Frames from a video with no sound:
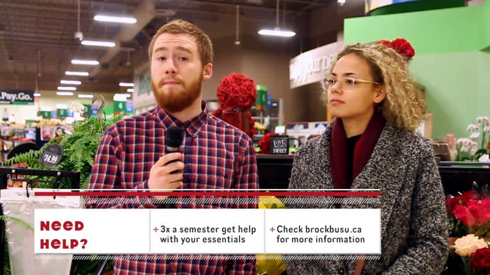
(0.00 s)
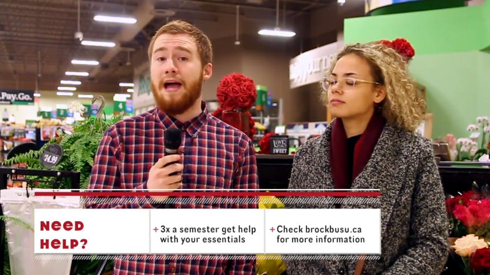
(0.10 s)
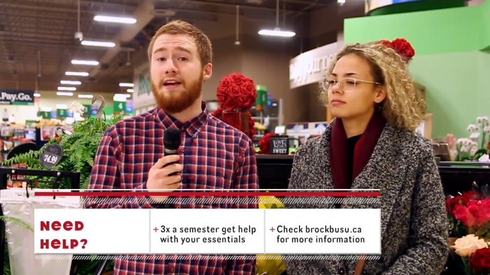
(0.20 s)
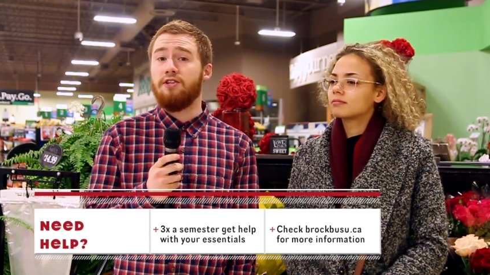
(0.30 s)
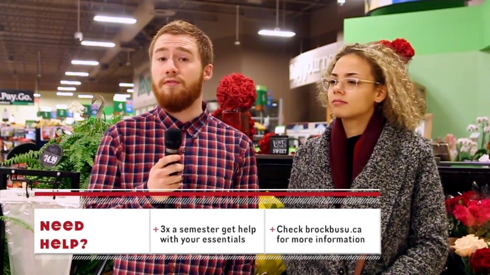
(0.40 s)
Speaker 1: a
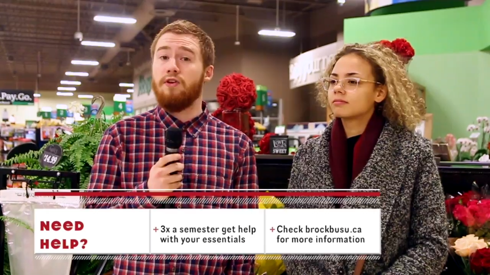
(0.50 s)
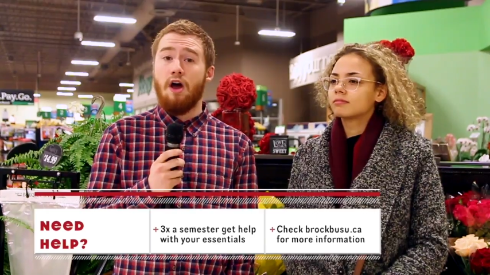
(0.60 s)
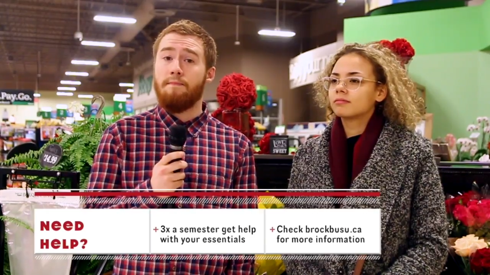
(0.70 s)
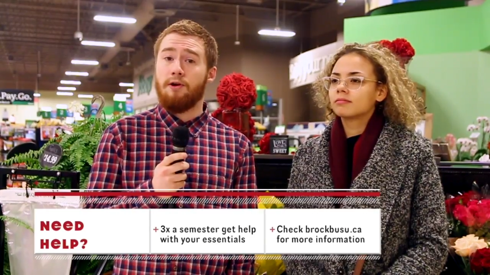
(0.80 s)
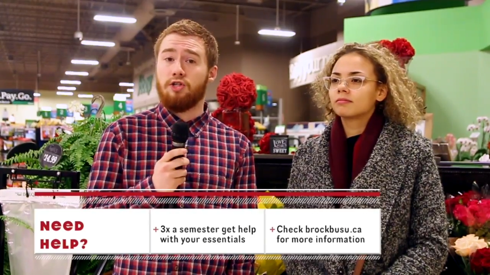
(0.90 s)
package of
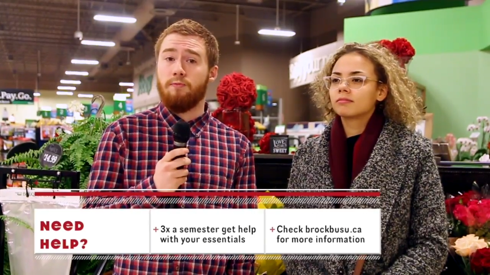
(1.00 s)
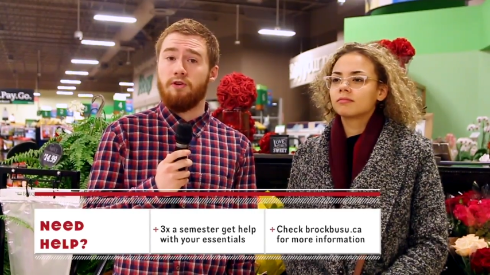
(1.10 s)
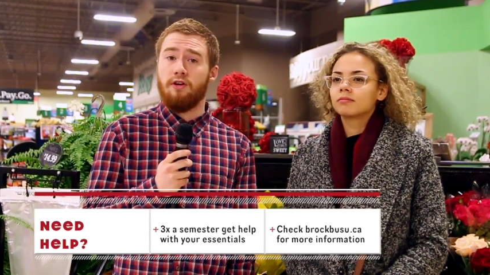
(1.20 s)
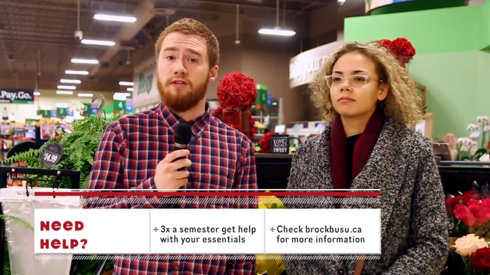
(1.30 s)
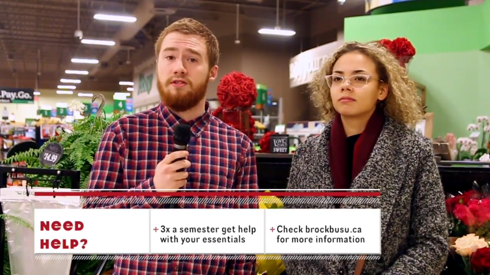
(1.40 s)
non perishable
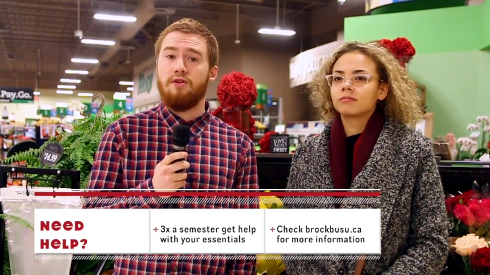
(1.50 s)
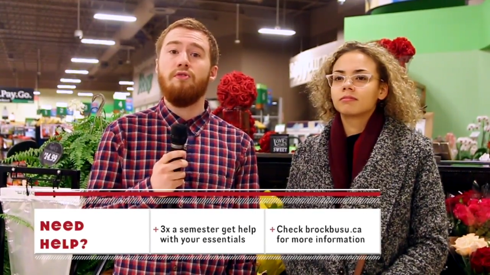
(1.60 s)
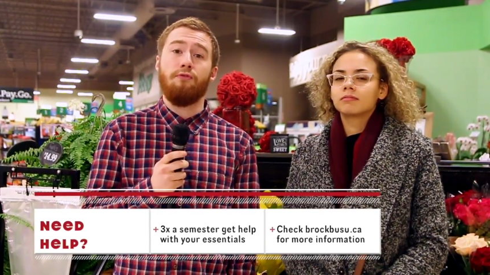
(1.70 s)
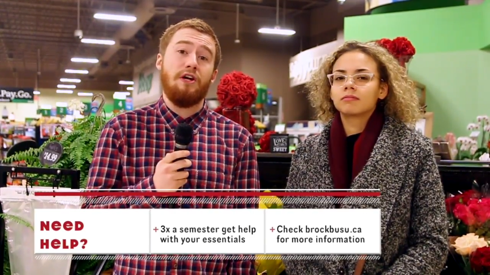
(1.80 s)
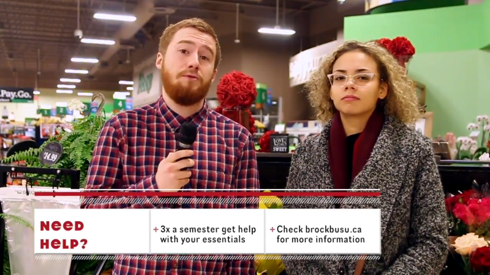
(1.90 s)
goods,
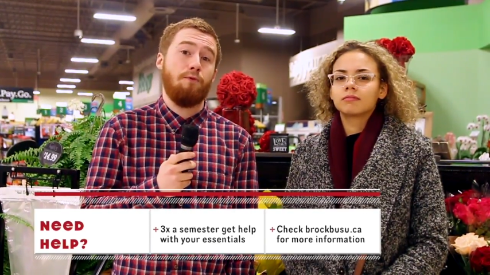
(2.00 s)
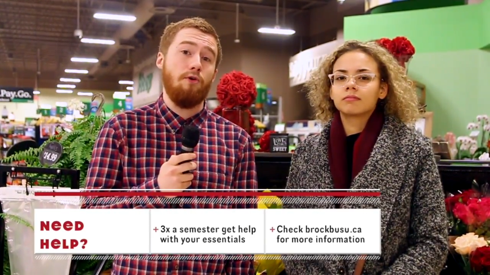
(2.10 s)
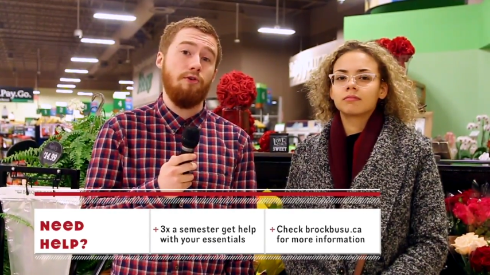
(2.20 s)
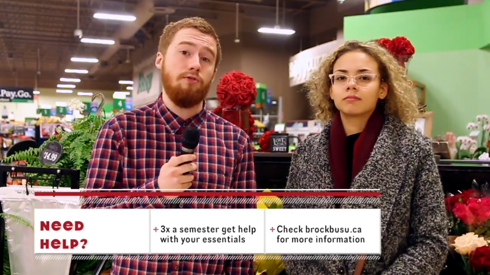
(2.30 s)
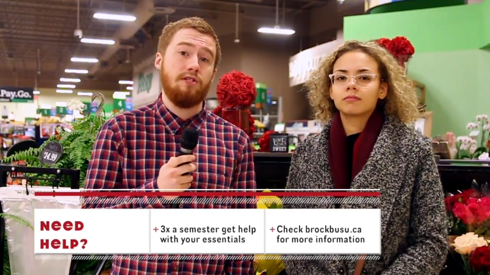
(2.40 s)
fresh
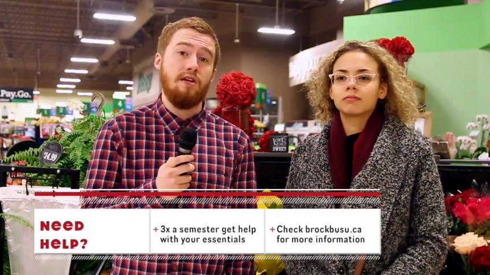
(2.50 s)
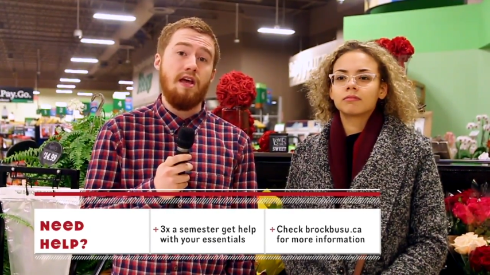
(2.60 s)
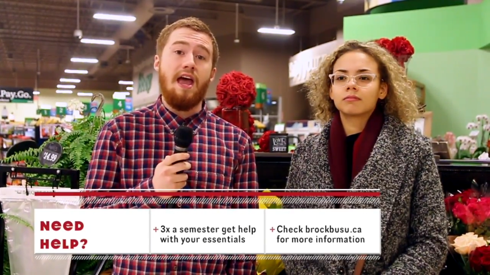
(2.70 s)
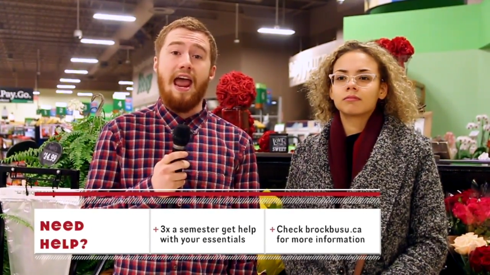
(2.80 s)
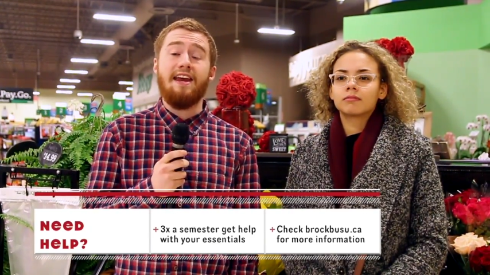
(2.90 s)
produce,
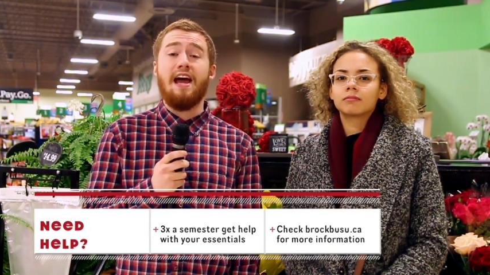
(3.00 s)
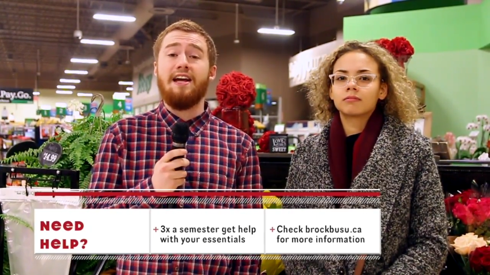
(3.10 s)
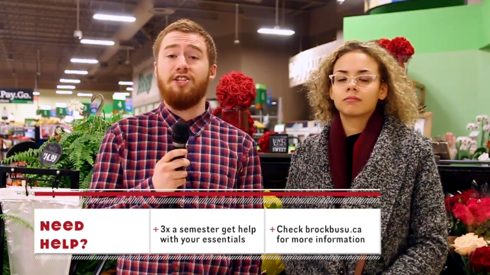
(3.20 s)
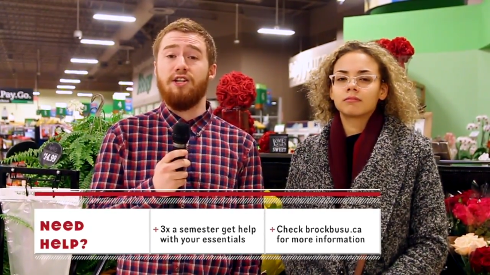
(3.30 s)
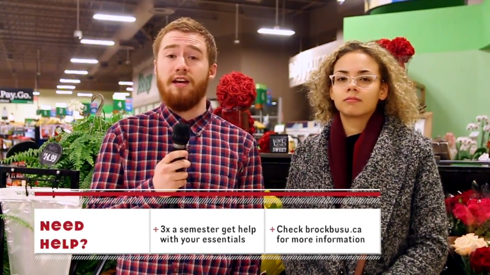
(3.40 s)
and
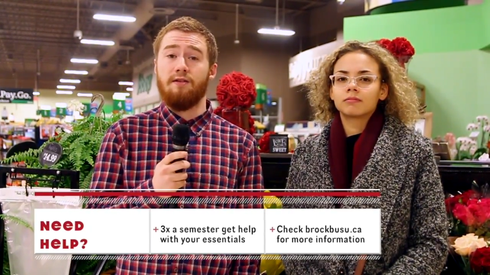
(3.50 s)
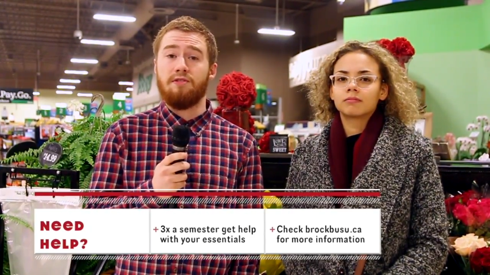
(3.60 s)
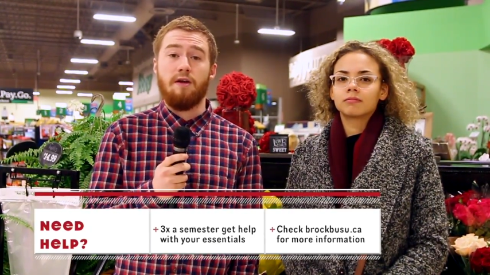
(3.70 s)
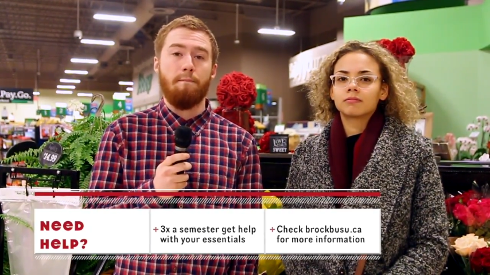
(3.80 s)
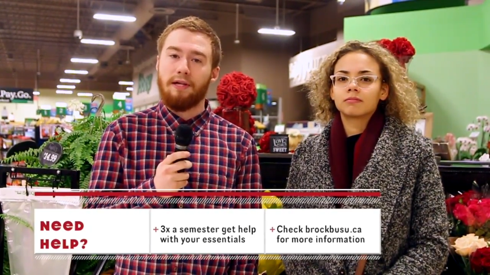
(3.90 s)
hygiene
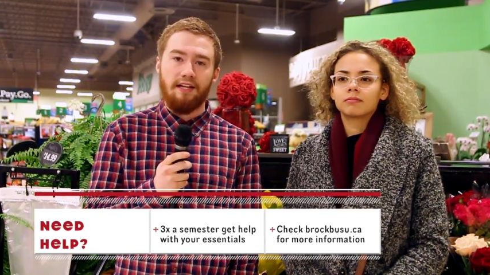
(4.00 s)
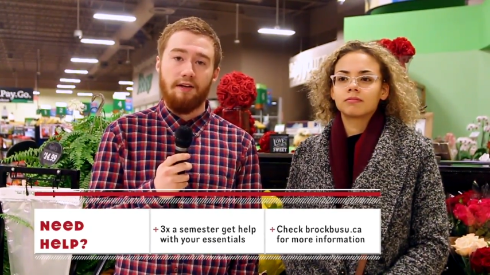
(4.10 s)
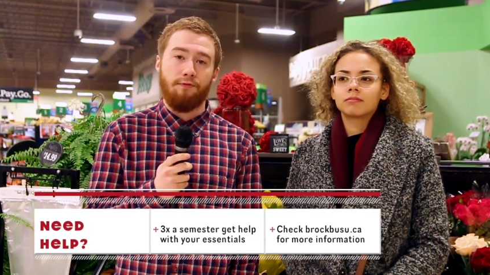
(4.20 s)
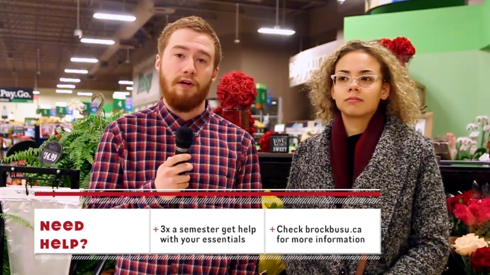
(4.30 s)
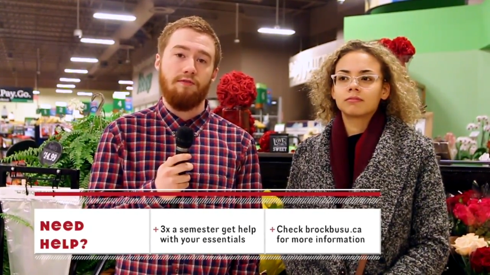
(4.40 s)
items
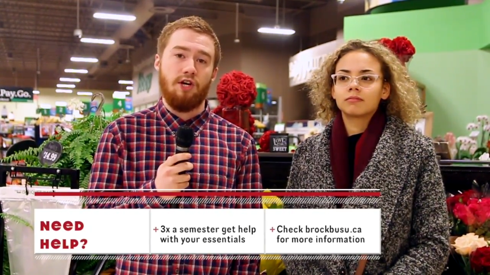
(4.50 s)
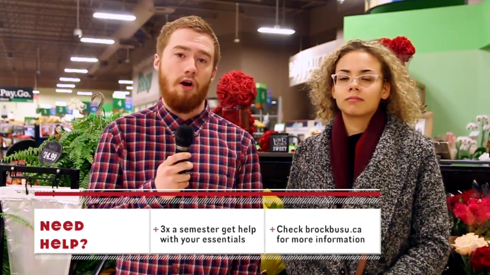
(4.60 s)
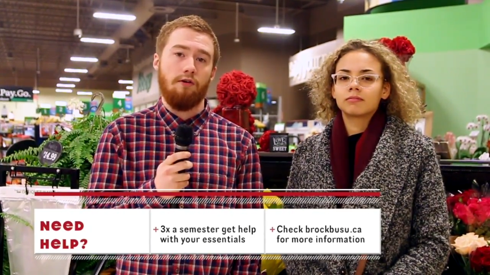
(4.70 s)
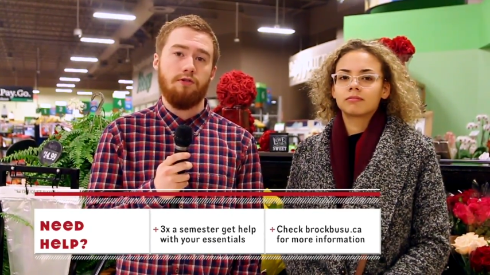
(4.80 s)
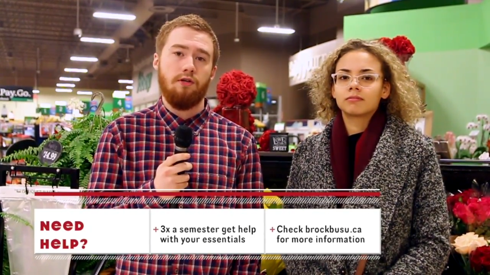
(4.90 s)
completely free of
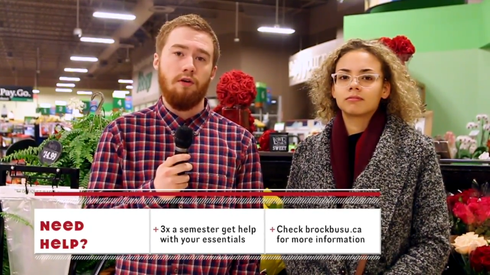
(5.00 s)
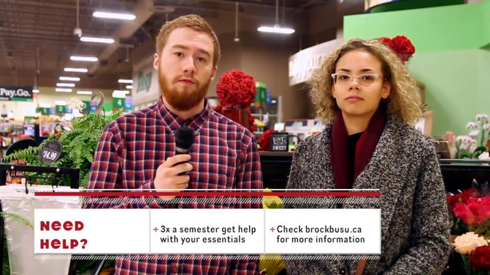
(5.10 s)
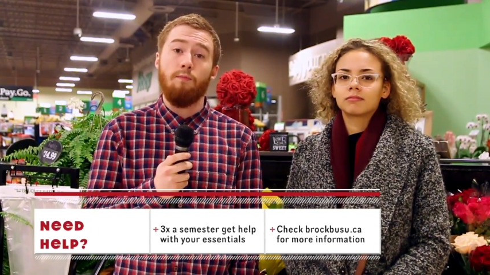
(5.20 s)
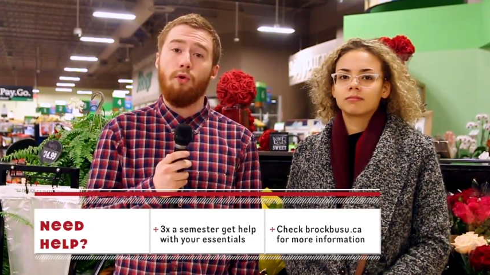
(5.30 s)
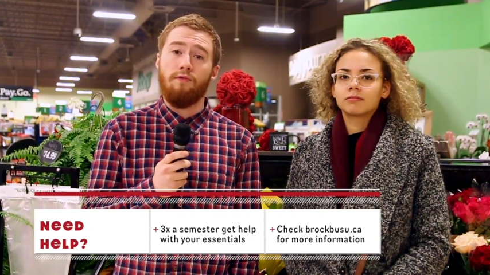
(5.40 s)
charge.
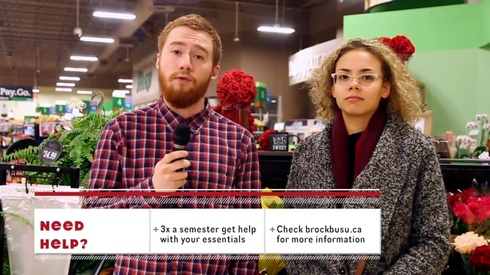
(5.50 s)
For more